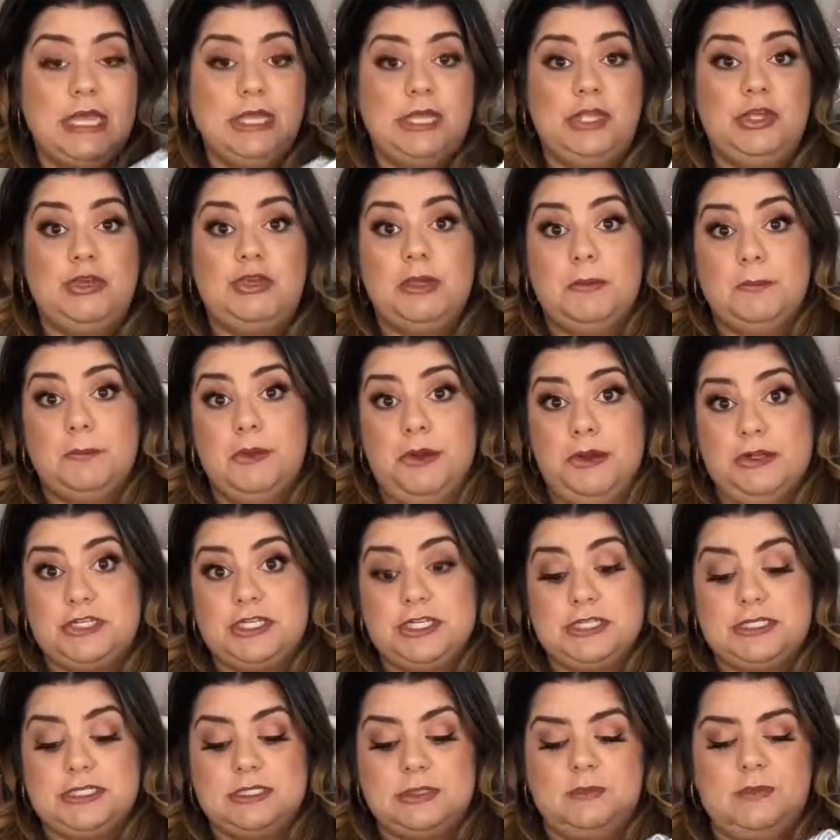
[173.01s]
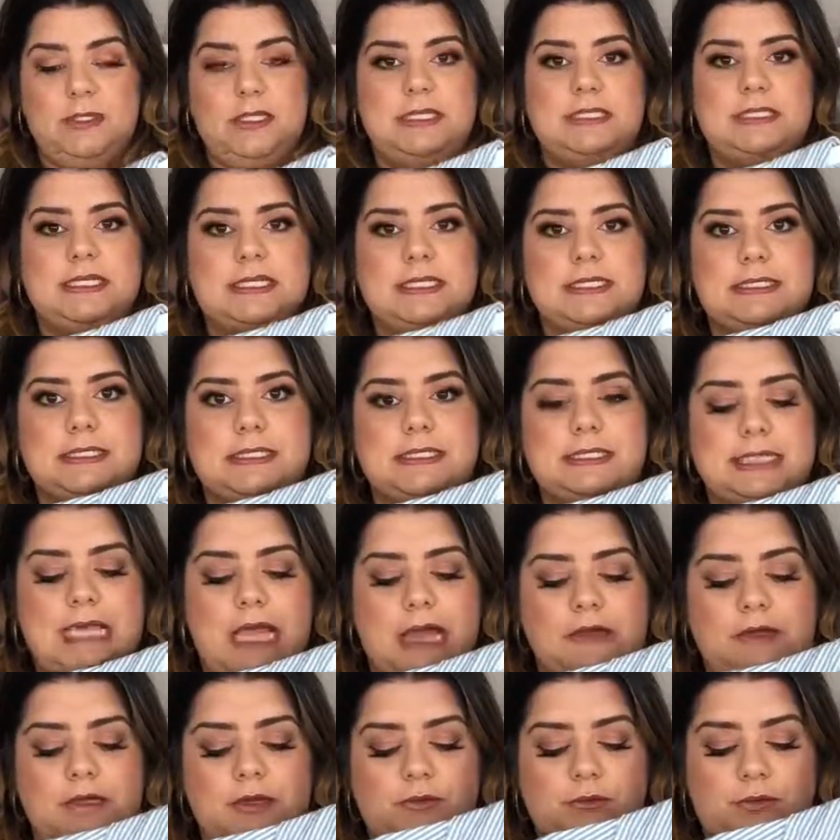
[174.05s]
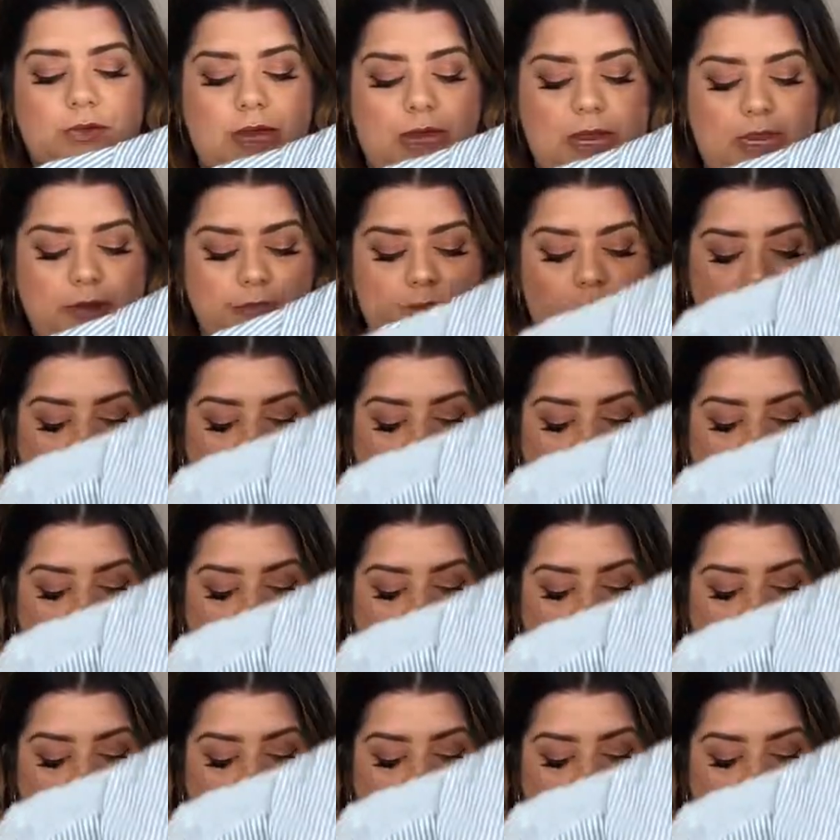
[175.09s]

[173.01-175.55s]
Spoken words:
you can purchase the piece at a discounted rate,